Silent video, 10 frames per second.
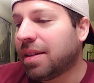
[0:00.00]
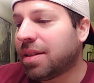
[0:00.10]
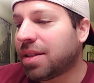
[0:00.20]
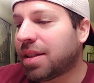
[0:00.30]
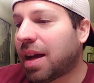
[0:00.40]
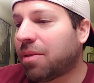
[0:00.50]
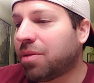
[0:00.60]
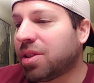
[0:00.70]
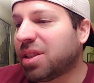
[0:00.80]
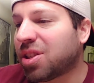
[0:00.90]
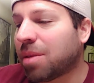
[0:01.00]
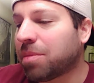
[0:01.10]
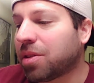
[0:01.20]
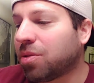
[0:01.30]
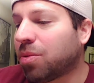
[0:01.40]
Just not really
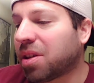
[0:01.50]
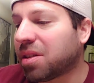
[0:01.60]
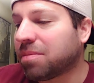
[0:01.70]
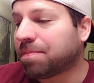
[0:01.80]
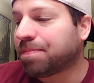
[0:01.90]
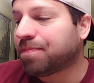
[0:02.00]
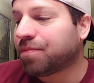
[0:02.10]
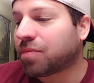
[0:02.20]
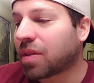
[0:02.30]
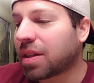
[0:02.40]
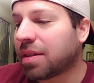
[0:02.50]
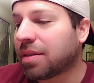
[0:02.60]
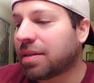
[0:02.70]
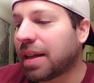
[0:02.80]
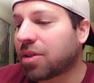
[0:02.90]
something you want to
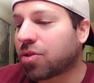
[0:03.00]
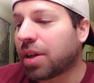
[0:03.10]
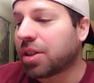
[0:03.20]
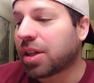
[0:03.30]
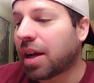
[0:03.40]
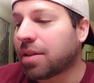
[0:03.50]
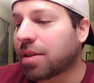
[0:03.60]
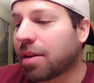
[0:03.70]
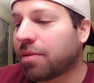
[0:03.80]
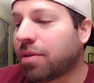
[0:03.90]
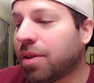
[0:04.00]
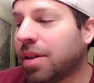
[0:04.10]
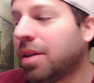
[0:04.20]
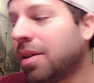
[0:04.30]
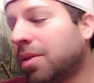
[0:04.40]
take straight shots of.
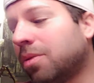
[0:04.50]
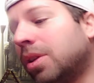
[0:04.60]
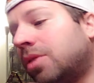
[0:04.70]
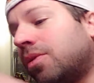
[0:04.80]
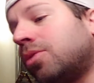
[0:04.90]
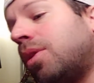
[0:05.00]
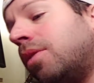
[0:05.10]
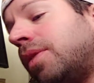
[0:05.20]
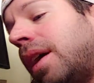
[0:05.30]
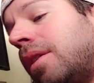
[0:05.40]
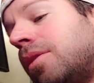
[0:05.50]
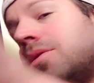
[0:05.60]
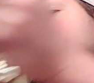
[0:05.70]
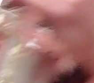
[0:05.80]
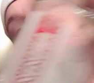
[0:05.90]
Which for
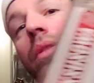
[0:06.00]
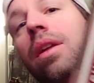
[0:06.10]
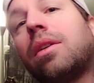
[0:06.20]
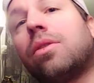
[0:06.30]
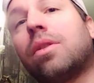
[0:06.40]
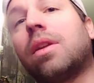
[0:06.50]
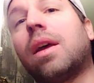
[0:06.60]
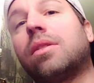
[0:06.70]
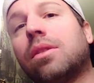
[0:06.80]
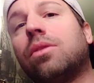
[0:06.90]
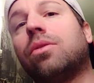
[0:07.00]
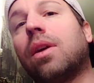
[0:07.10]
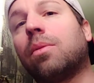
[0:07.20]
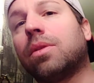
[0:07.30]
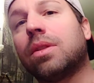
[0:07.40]
$12, like, you can actually do
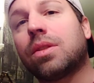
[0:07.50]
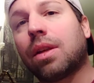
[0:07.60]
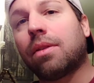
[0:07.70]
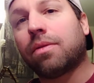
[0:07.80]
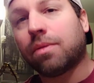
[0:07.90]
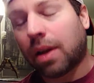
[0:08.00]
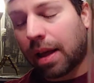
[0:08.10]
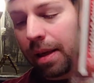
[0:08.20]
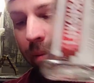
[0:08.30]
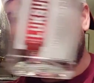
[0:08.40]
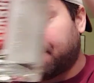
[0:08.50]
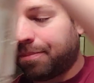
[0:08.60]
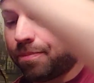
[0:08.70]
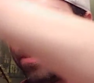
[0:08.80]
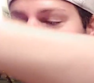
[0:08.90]
that with this stuff. And
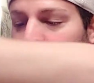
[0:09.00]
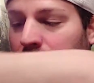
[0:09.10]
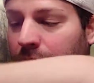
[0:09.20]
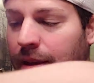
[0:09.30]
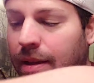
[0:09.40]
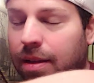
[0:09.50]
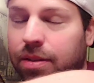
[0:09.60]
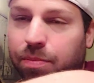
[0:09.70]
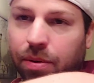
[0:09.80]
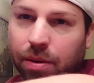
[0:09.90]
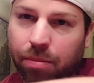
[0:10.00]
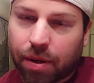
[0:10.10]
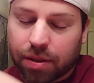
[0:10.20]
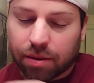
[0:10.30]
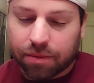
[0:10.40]
it's pretty
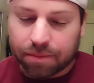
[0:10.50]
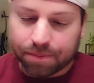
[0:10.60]
impressive.